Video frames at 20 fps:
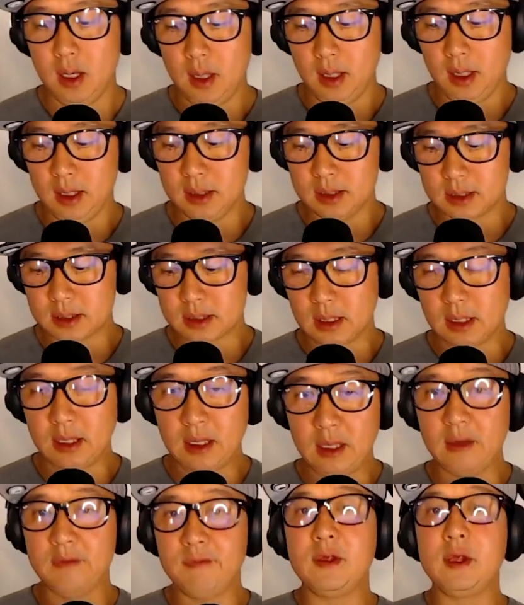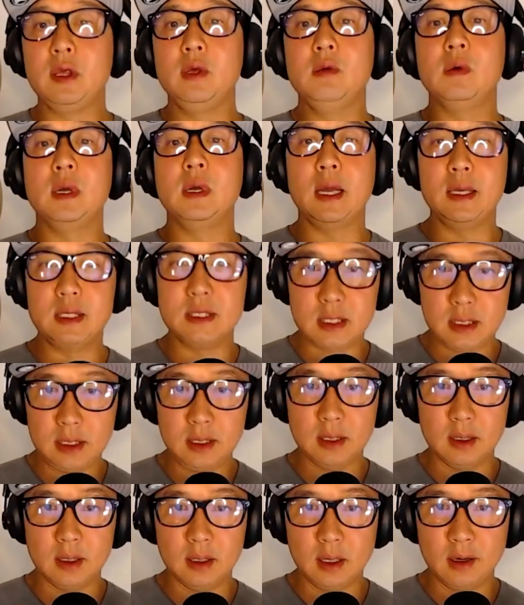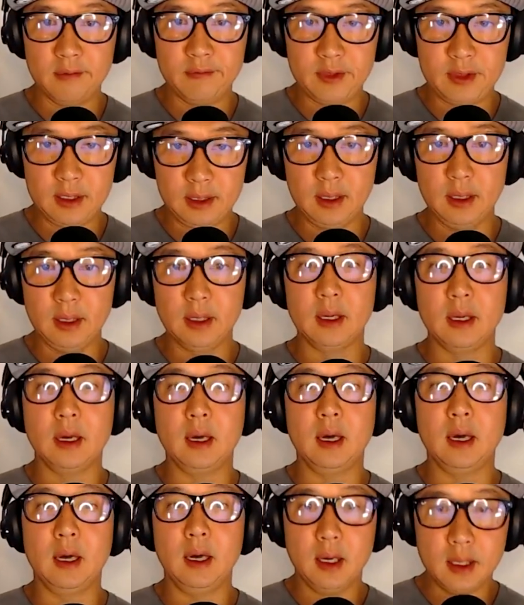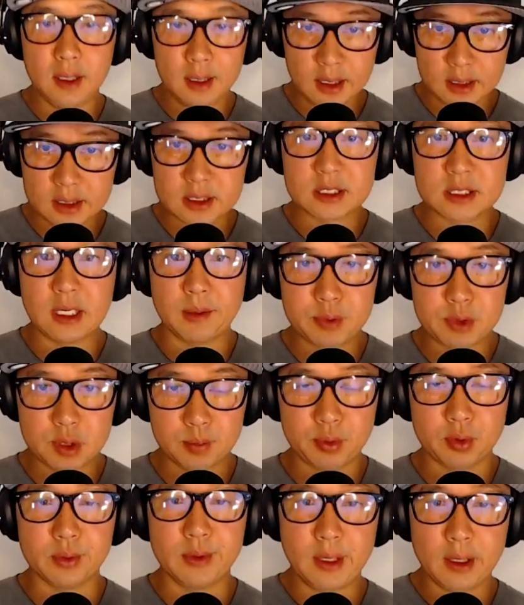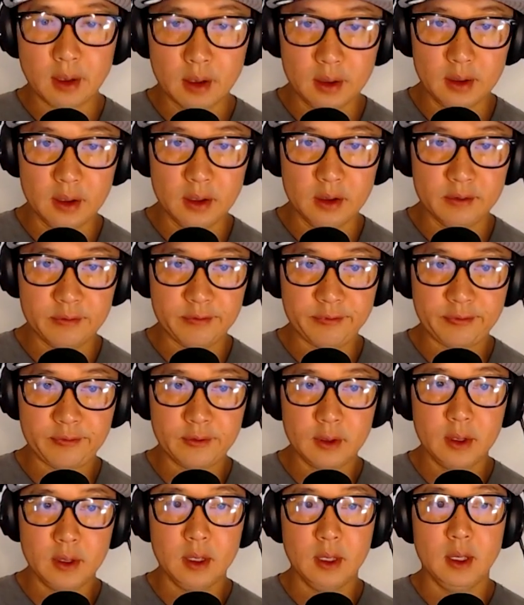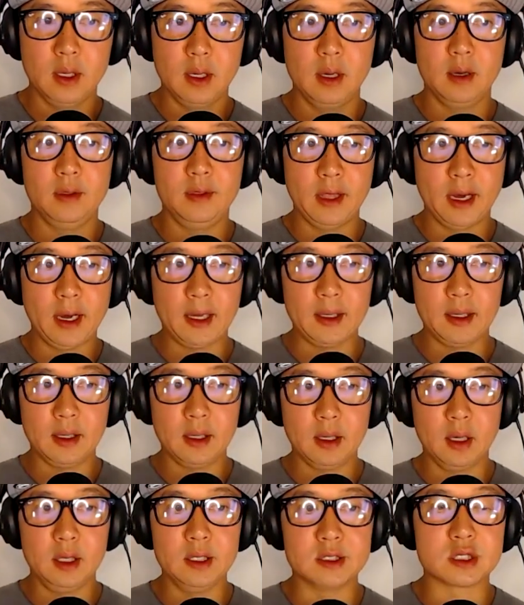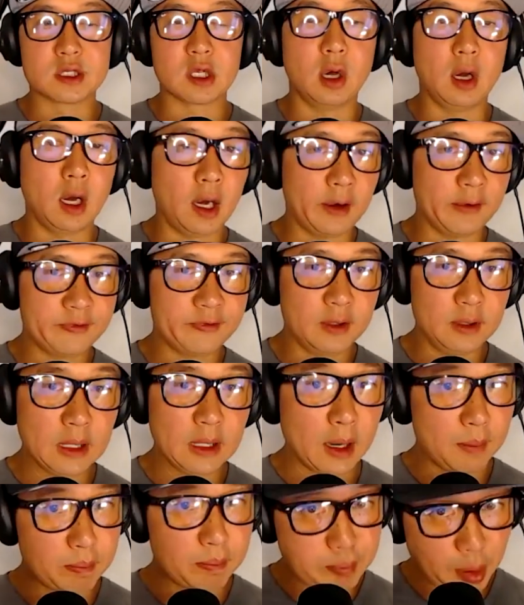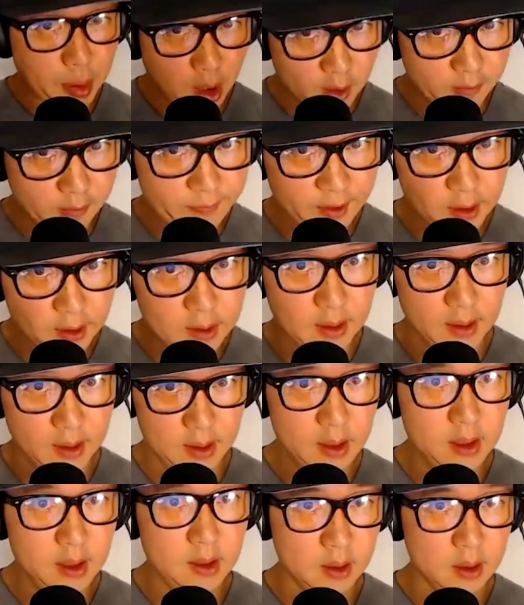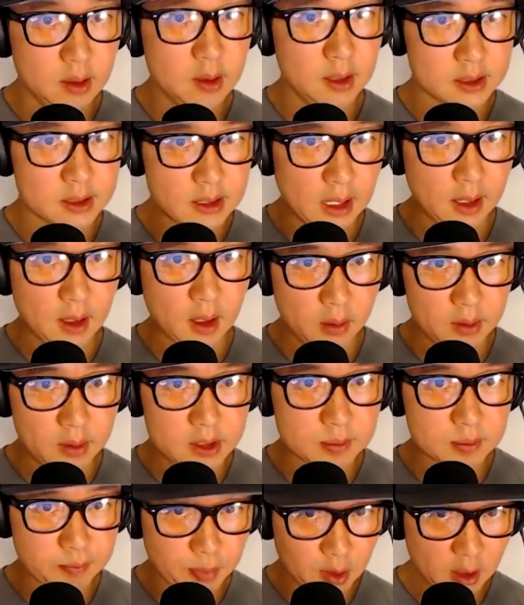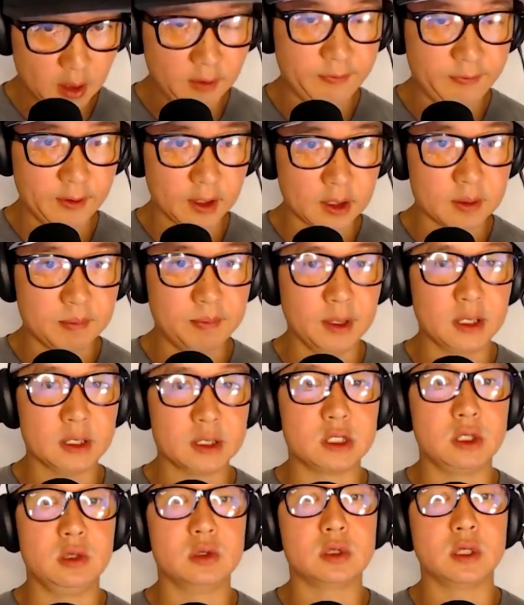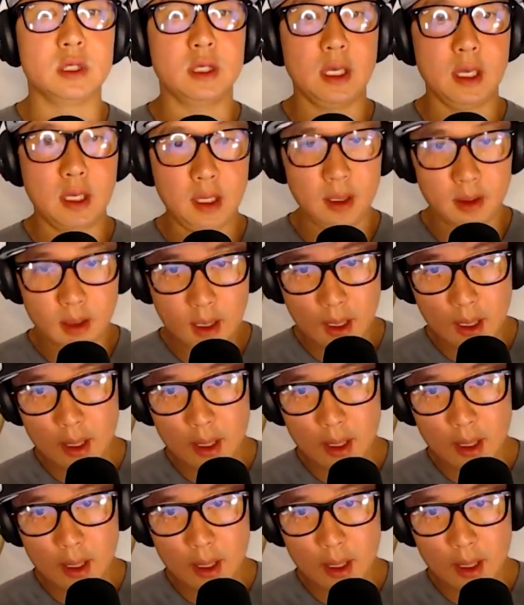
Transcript: is giving you an idea of the unacceptable narrative that is often not perfectly it's not always perfect but it's usually a